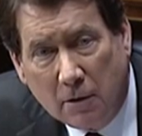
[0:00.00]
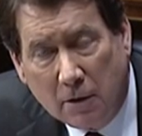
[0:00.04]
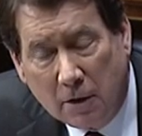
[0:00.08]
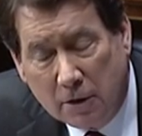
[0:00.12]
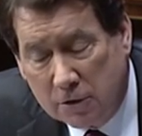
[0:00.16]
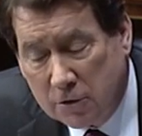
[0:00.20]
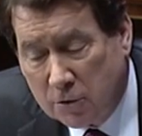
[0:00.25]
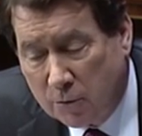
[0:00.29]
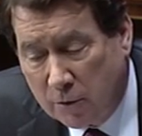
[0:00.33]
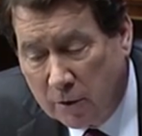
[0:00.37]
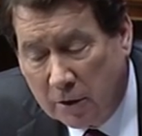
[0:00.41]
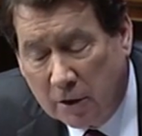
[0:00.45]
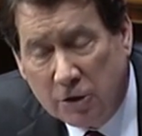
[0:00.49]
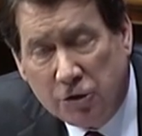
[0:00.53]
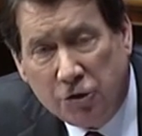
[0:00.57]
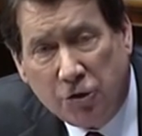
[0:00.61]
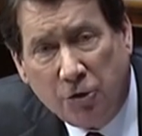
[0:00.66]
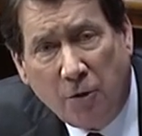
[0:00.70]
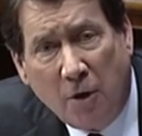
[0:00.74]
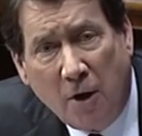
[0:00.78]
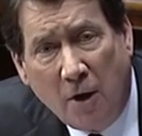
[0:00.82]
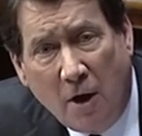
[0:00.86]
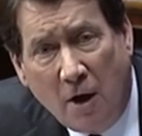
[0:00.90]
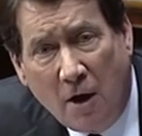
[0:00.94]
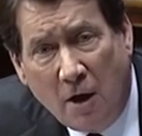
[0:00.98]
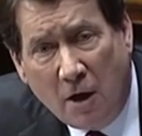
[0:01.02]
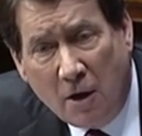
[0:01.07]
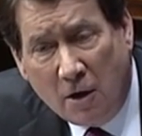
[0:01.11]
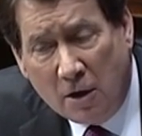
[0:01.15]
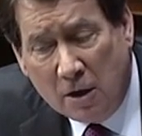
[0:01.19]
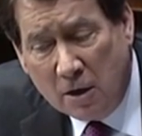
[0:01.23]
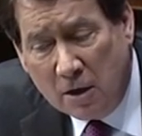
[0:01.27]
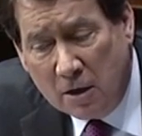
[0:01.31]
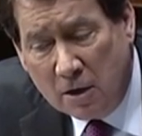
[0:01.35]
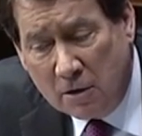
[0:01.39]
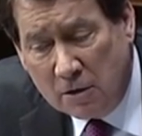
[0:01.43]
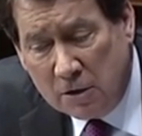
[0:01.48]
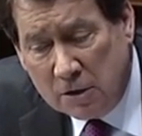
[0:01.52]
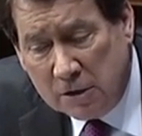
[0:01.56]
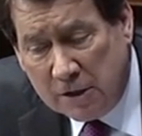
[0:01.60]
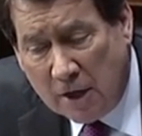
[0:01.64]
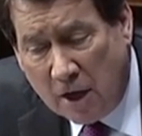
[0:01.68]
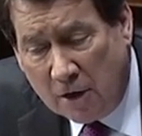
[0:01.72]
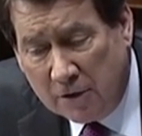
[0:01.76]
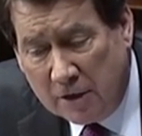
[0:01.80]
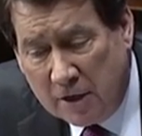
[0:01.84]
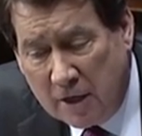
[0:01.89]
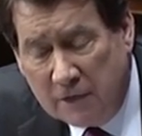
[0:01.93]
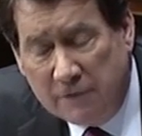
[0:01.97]
It's a real issue. It
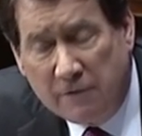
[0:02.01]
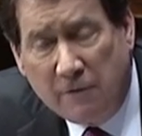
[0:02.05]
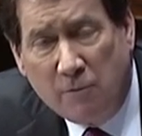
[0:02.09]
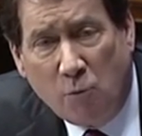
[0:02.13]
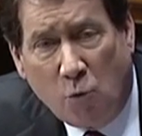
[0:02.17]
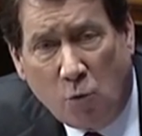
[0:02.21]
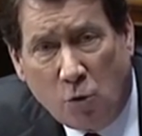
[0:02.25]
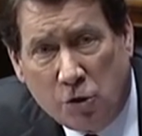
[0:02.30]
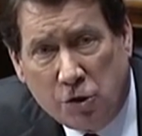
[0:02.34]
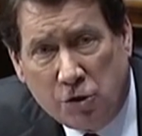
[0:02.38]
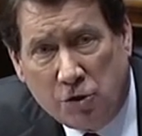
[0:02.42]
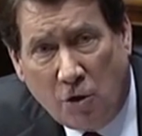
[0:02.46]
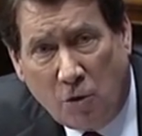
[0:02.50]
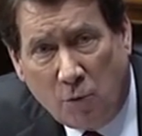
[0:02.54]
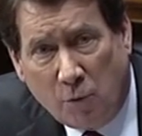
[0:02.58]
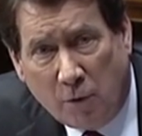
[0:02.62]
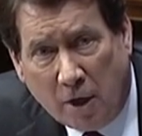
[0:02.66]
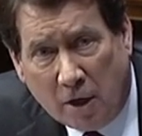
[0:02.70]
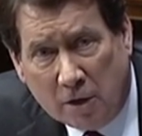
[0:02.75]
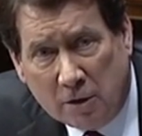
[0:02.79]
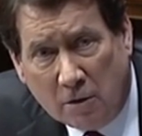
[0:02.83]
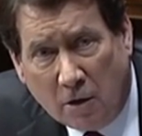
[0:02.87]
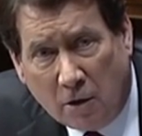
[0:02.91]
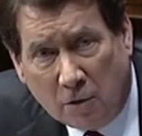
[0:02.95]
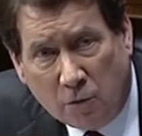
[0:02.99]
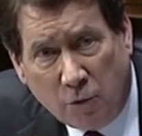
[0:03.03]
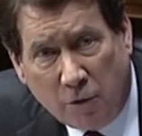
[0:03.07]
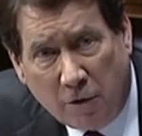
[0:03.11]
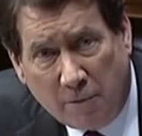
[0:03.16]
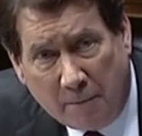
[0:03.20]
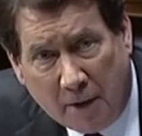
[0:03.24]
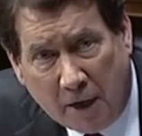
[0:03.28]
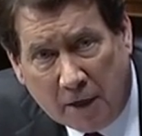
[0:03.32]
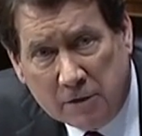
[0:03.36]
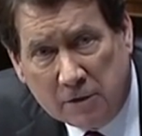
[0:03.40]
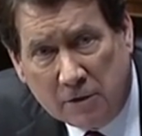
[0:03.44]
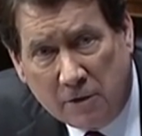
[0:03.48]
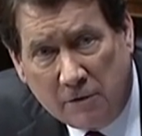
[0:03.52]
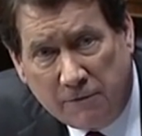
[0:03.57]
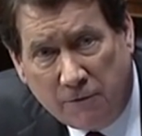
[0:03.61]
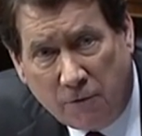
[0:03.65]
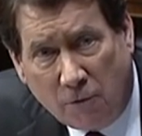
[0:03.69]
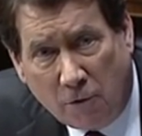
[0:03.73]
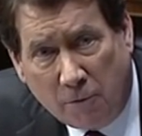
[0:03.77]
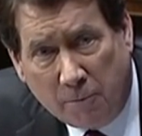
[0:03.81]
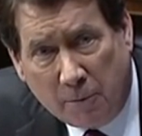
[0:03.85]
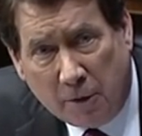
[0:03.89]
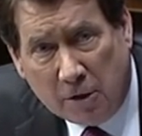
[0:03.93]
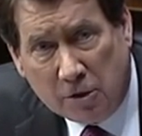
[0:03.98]
sounded even more so when I talked with the Mexican
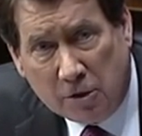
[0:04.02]
foreign